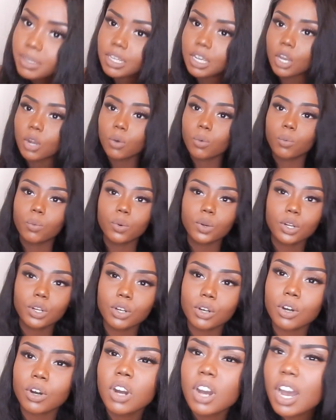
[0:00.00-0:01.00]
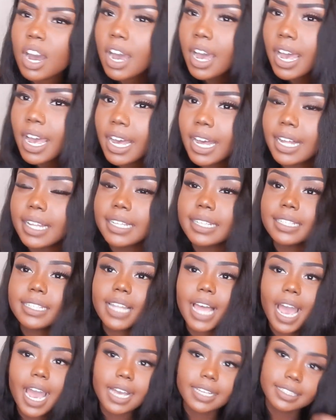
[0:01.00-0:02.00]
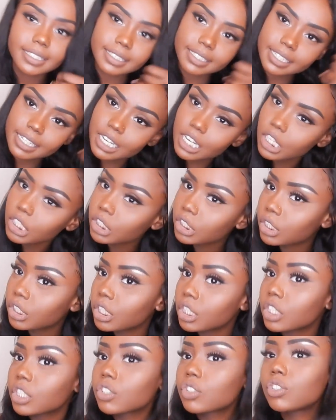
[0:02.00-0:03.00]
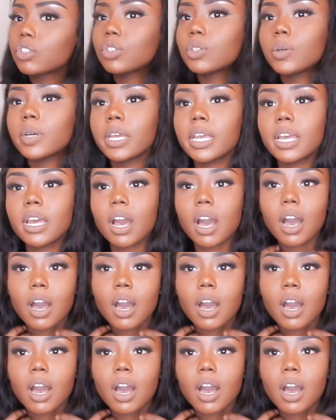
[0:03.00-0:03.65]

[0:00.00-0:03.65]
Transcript: me a real classic look to it.